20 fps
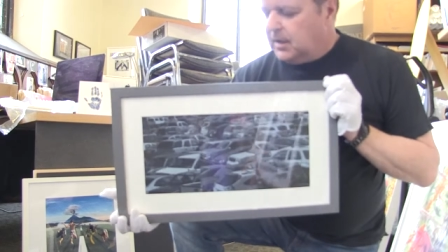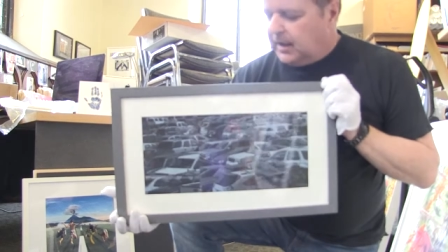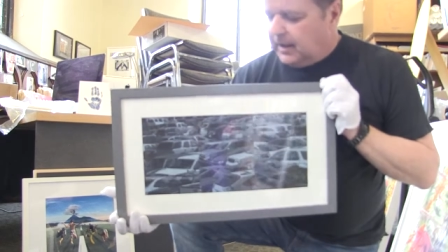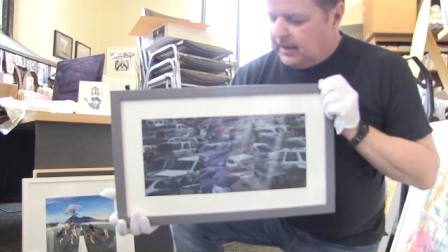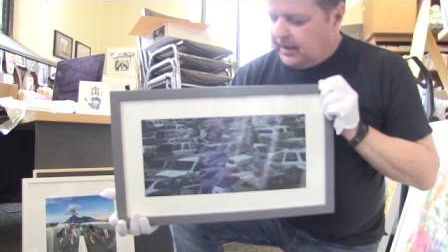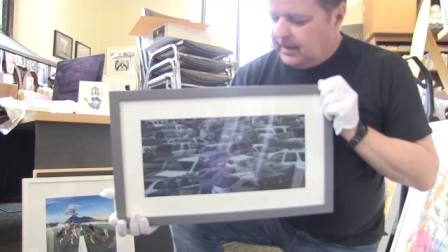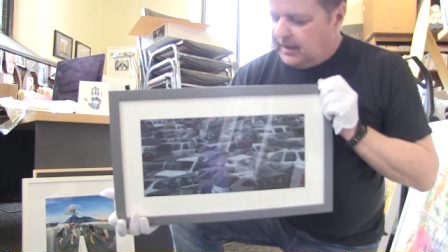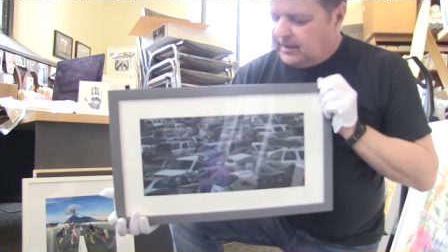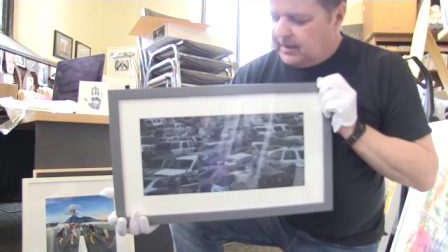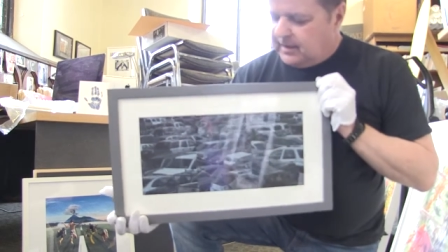
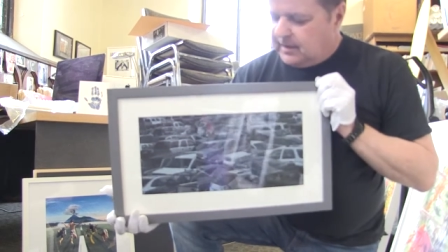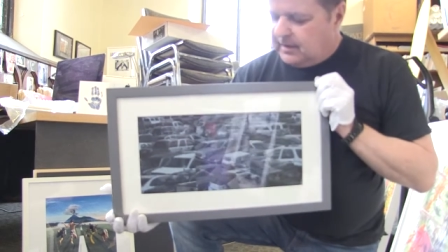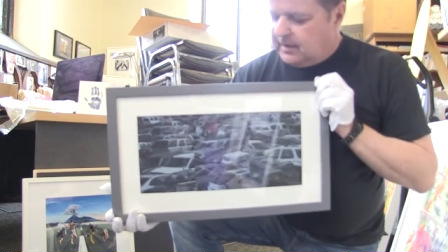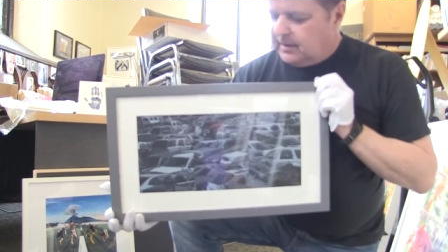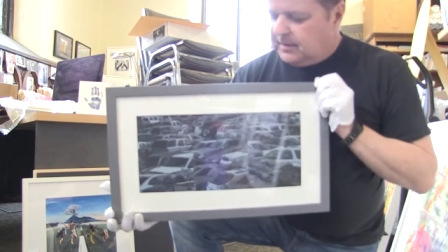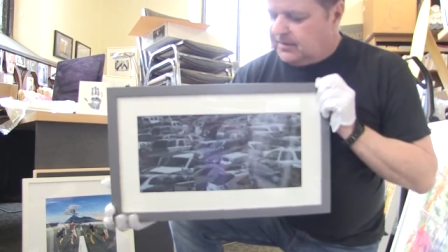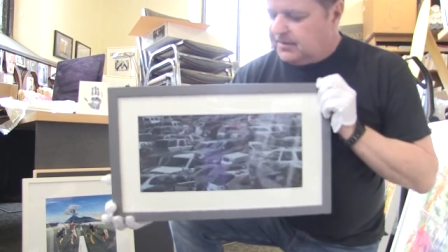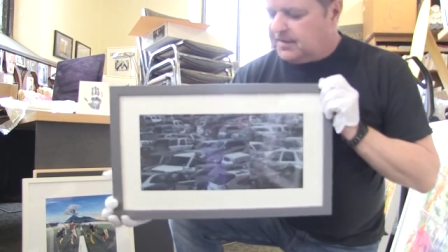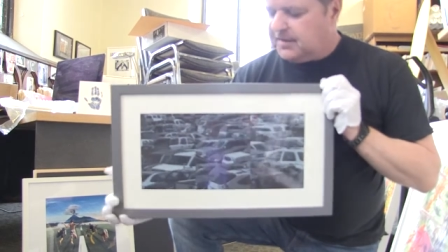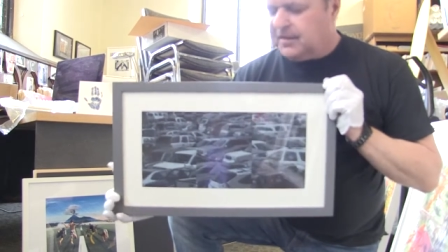and
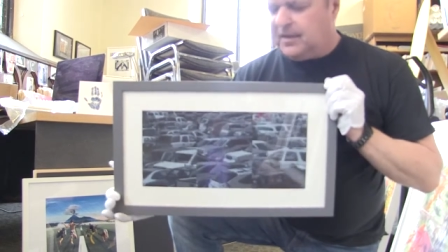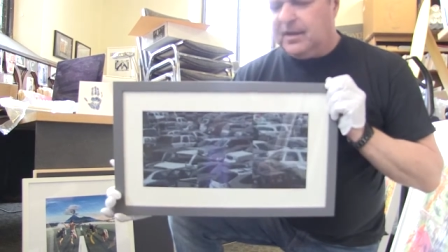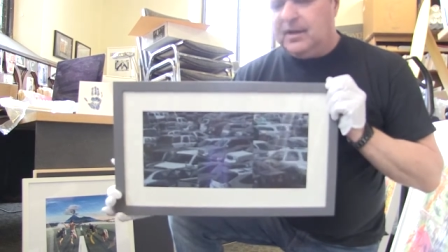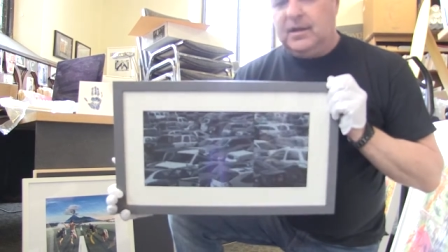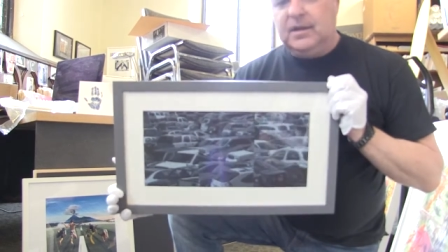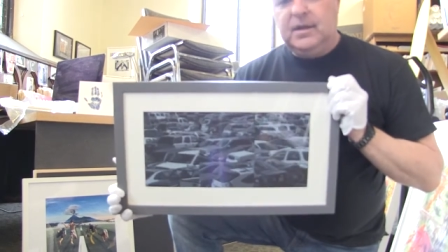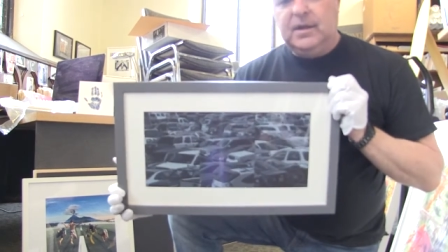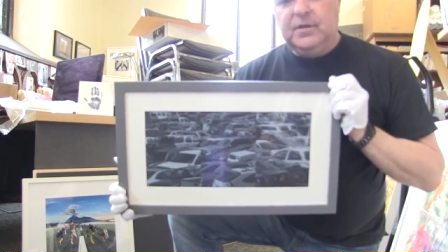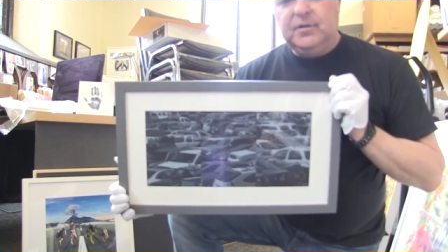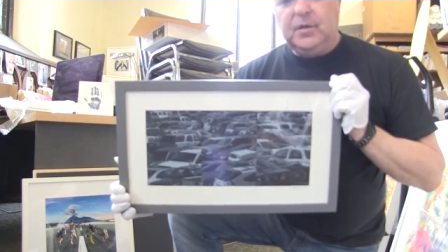it's
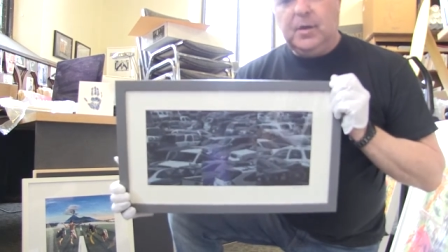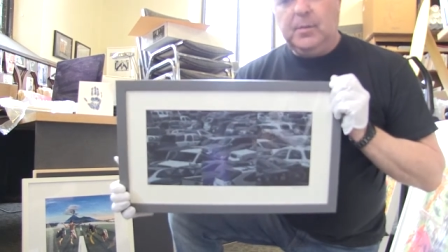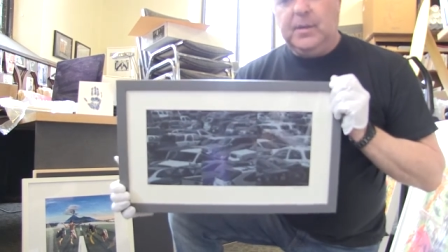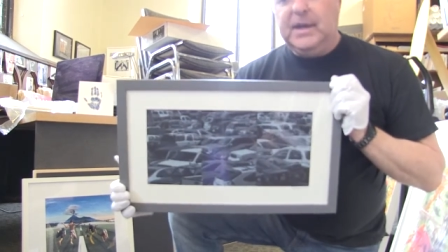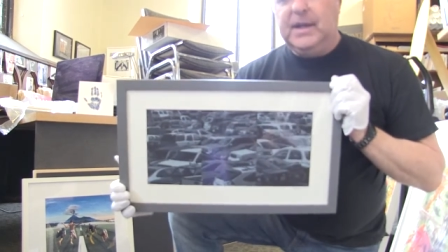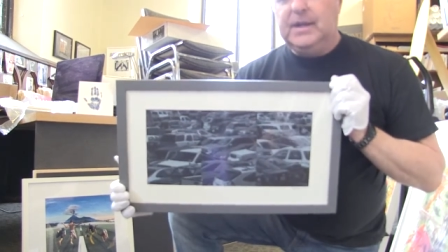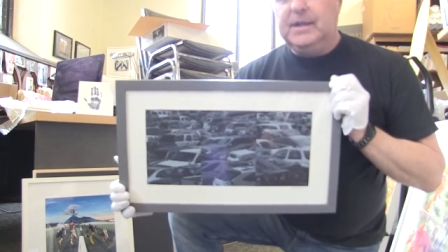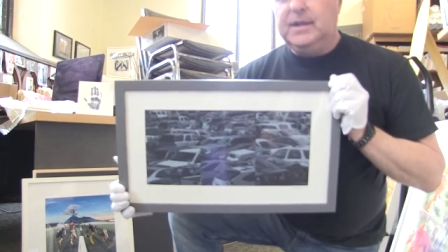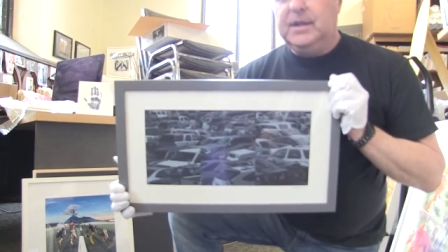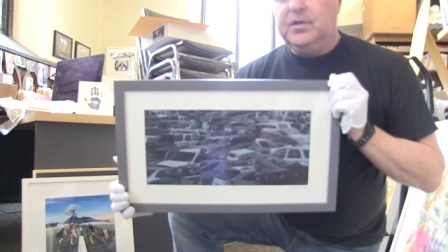from
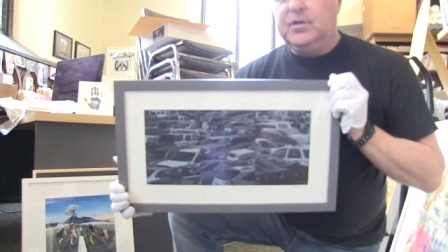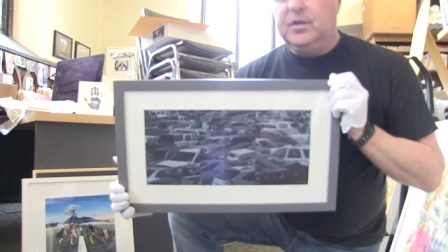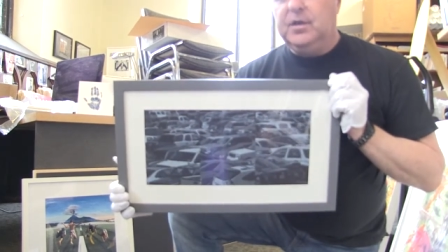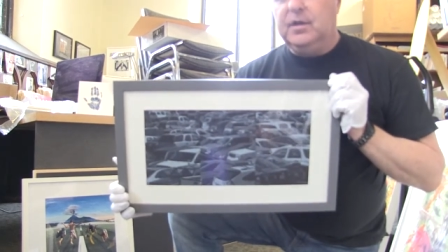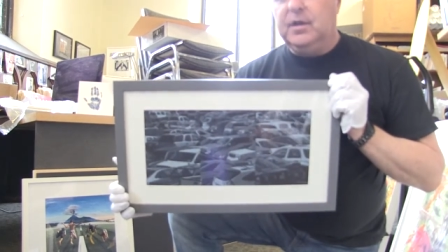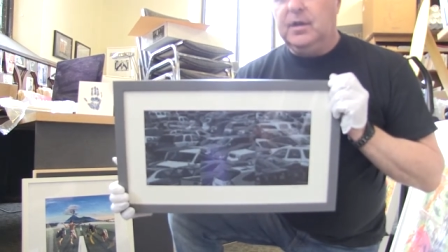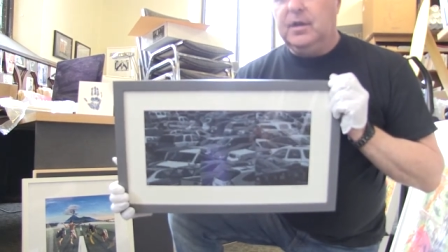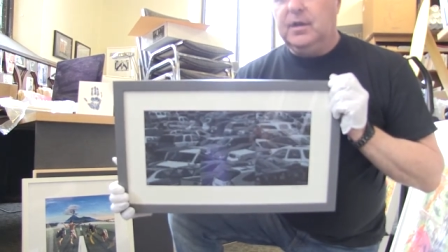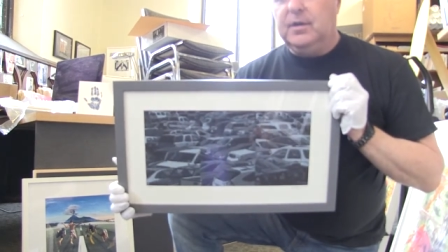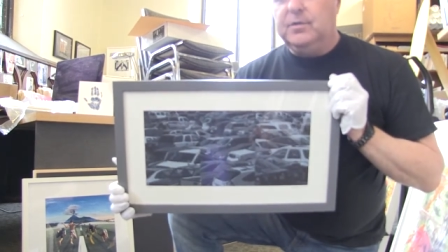an
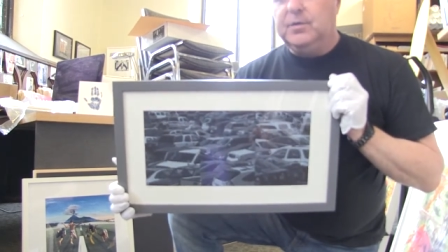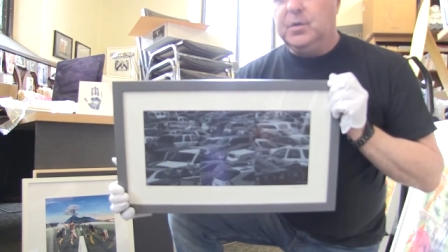edition of